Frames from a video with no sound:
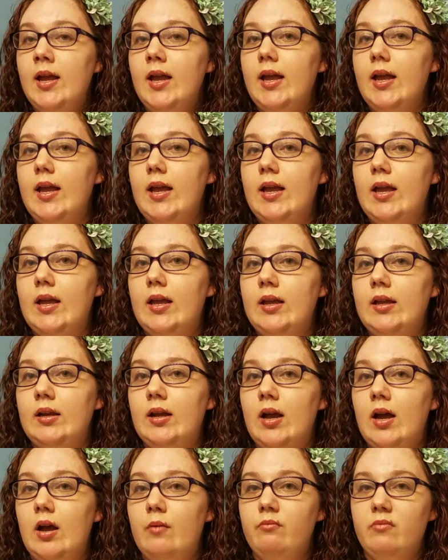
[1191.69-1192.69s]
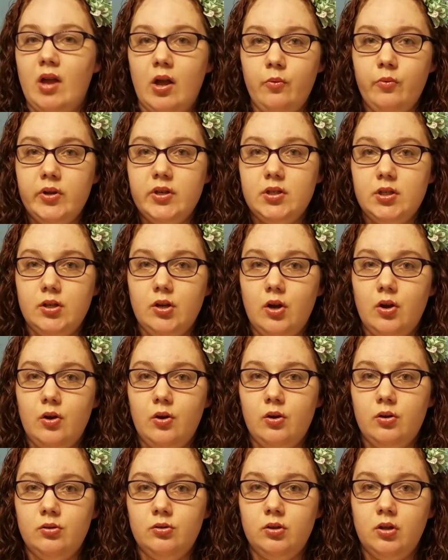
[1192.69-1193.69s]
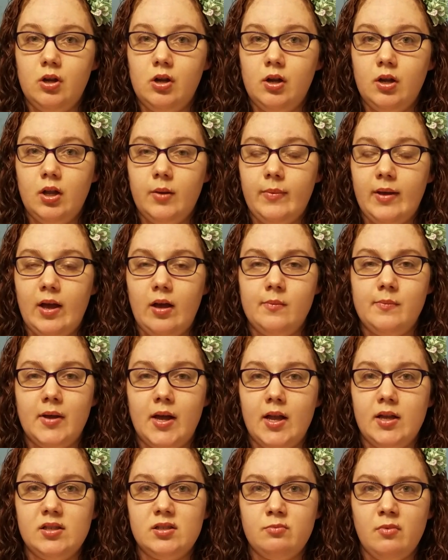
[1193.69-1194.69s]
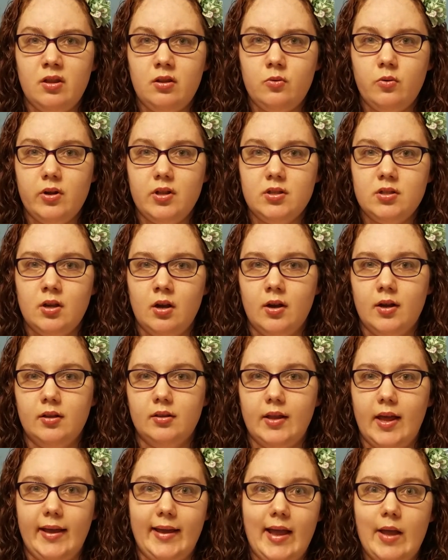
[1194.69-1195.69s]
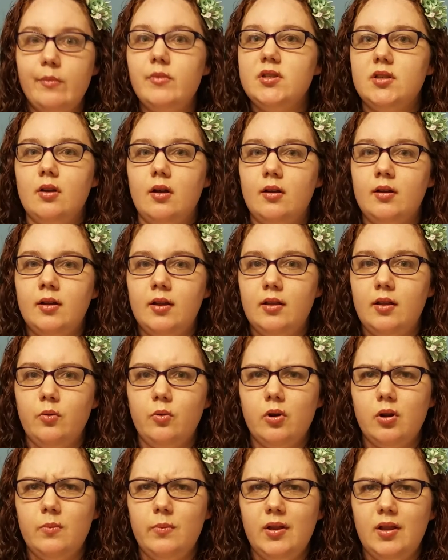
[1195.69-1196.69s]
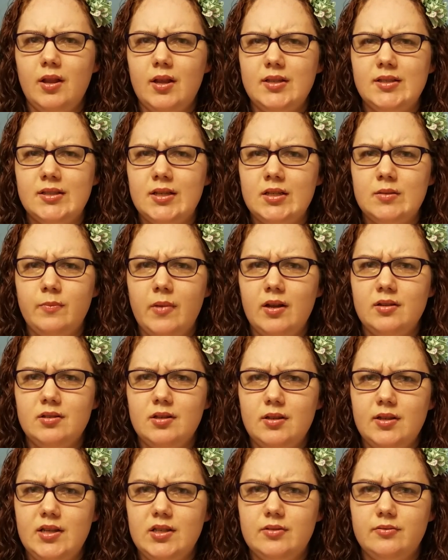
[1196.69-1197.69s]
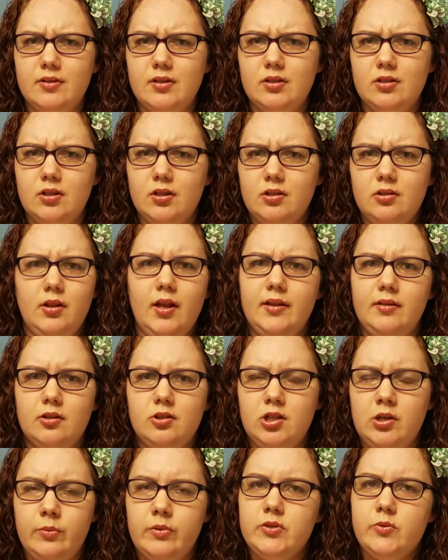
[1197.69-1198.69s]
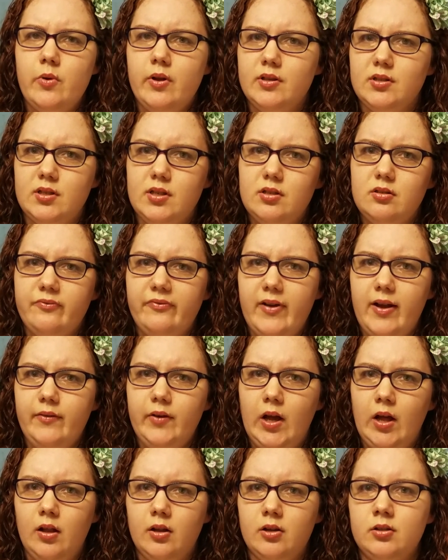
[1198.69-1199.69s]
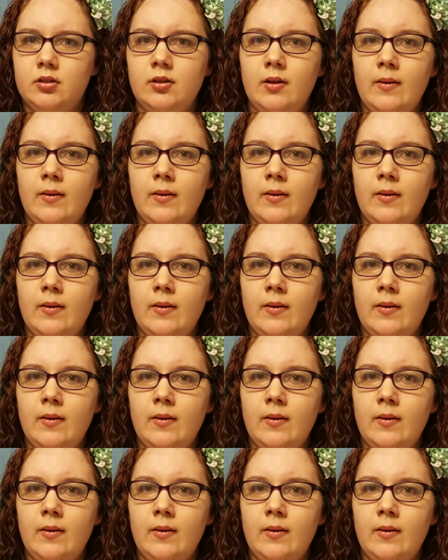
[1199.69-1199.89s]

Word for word: and um, I went to go look about buying some other ones on like Amazon, and they were going to be like six bucks at least, like the cheapest ones. These are five dollars.